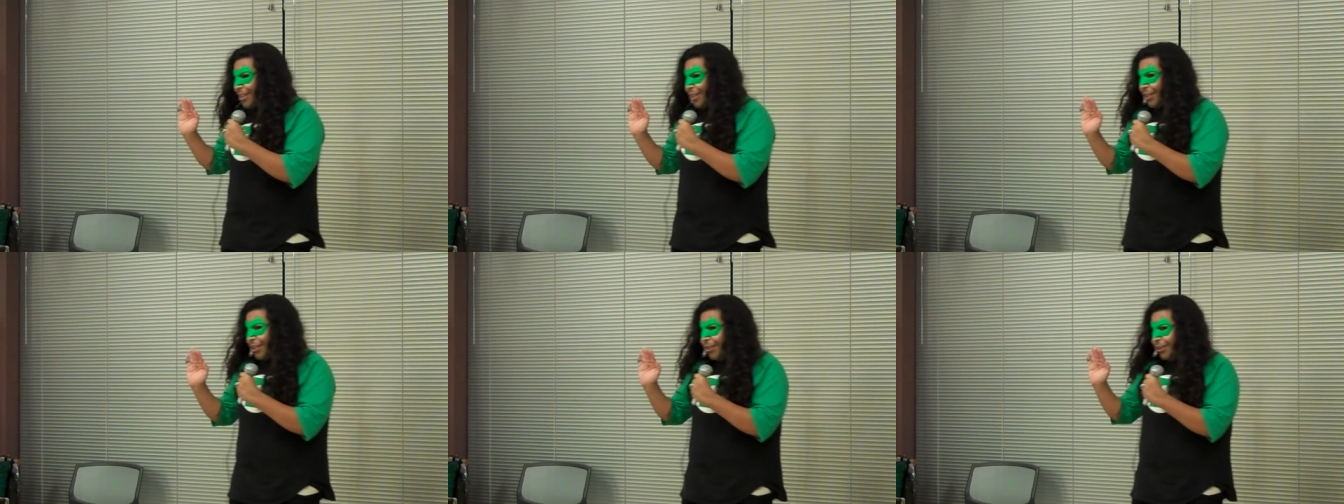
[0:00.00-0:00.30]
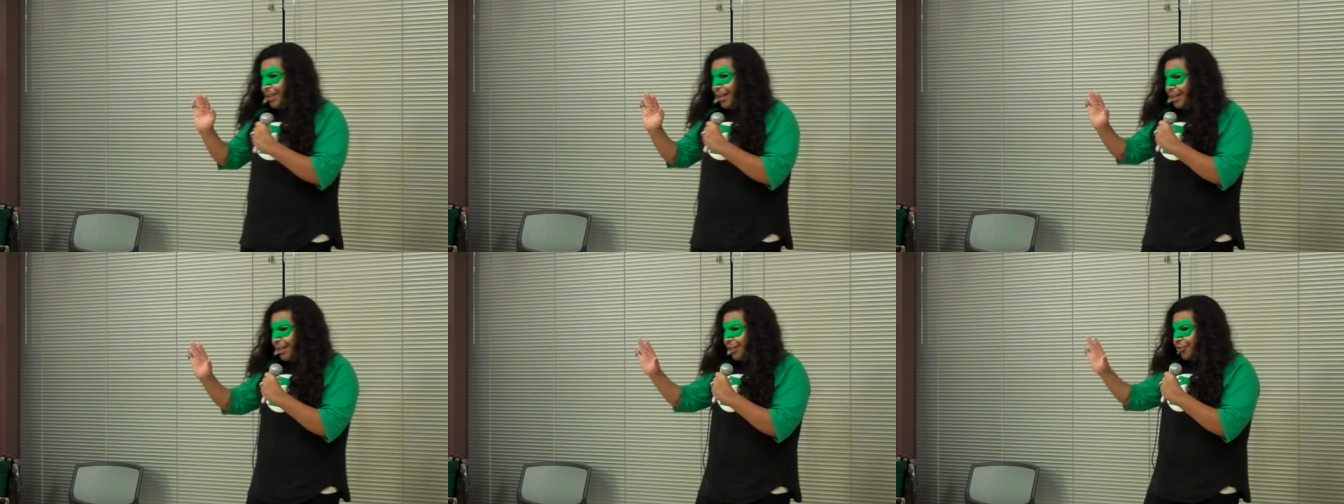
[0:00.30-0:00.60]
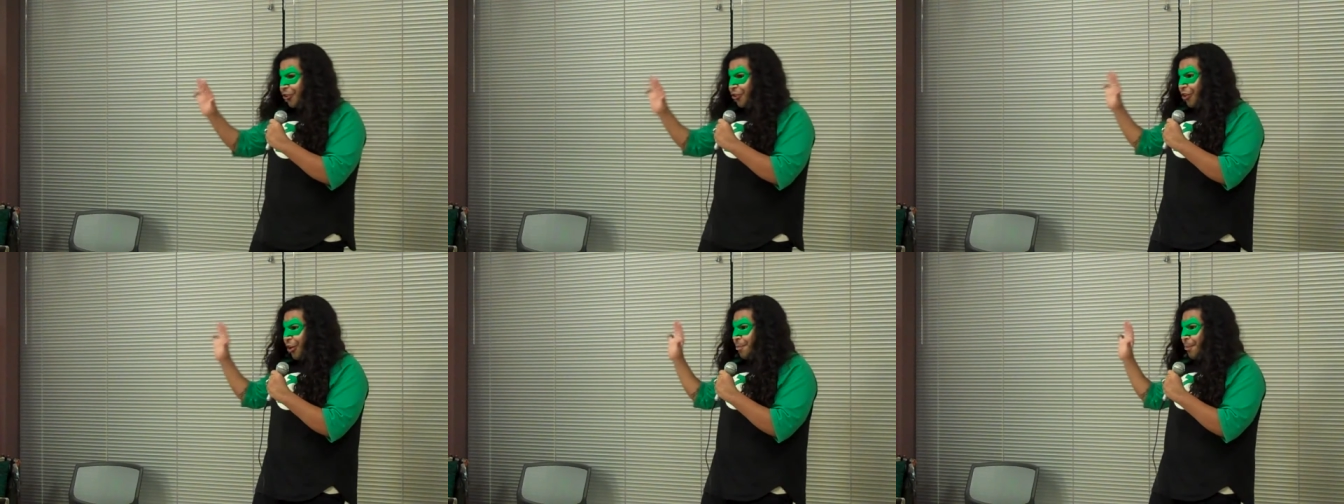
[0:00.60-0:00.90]
Did you think they
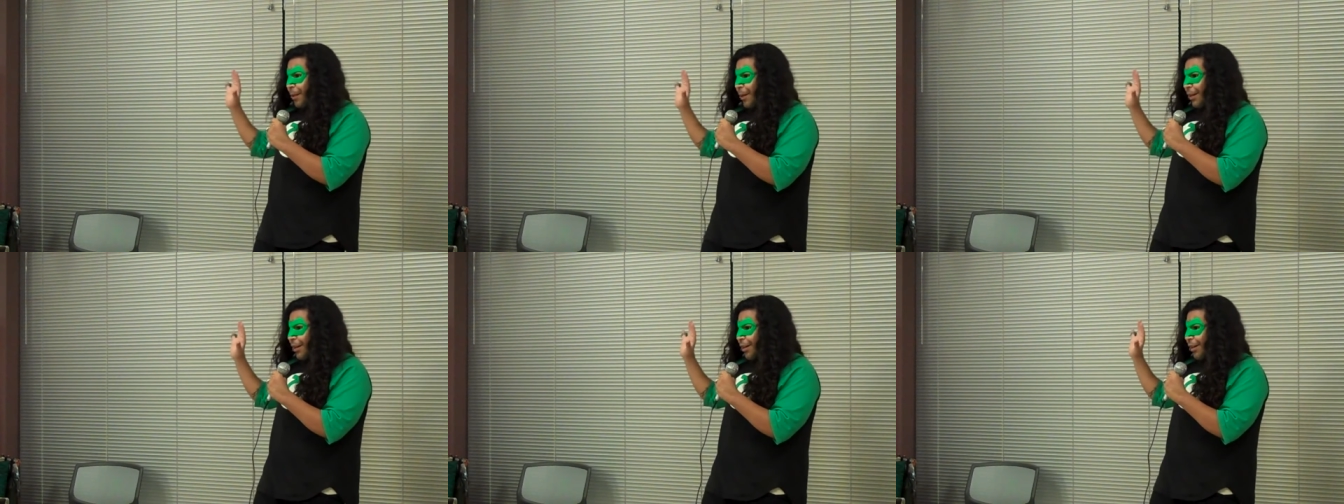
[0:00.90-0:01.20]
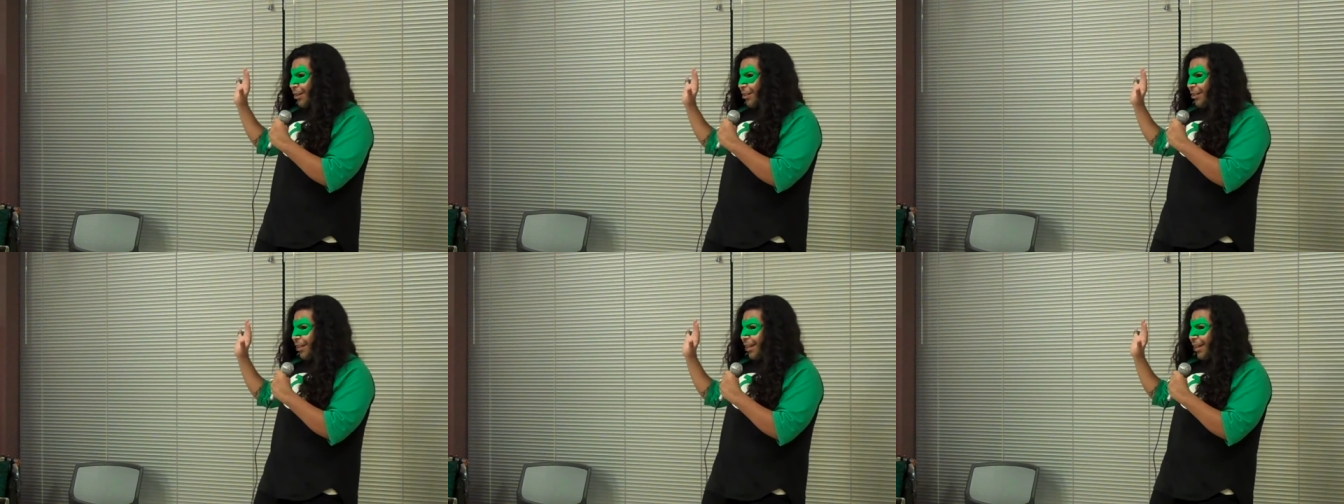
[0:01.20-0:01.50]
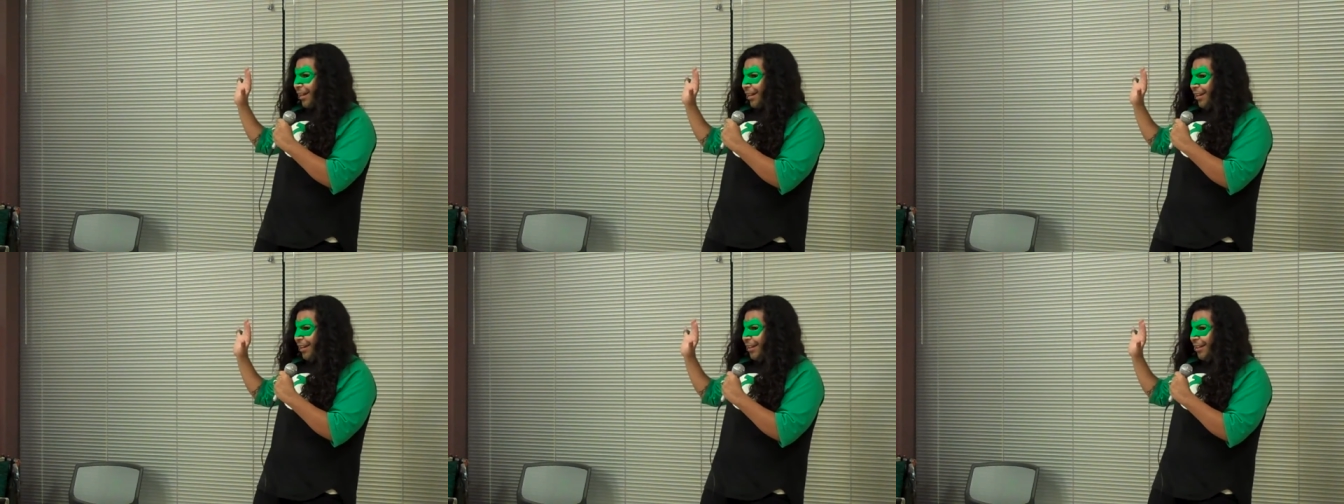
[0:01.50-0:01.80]
just appeared
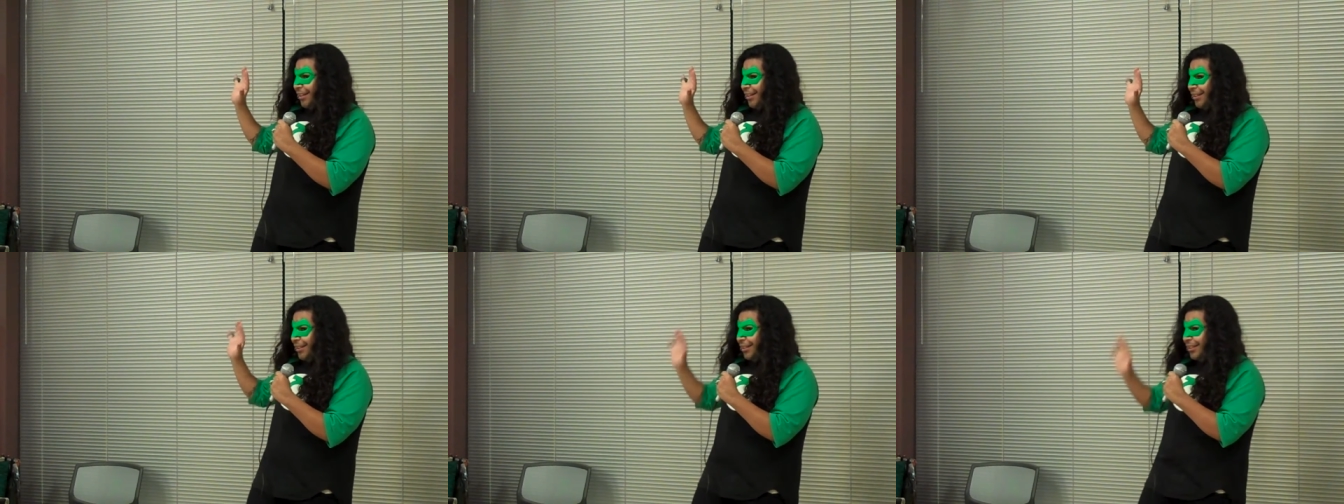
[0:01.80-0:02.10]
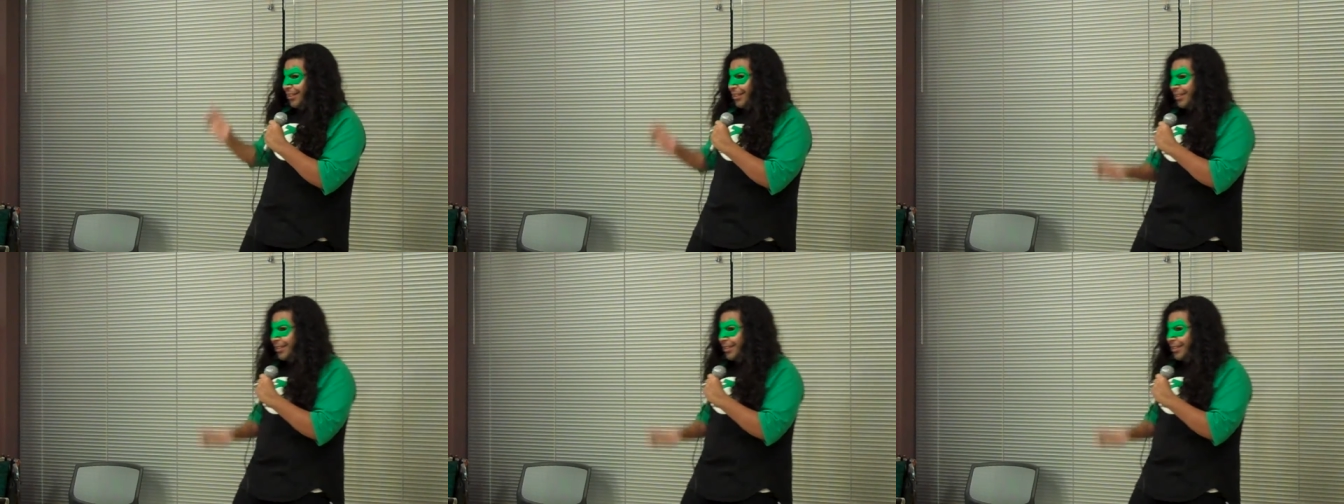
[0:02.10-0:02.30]
there?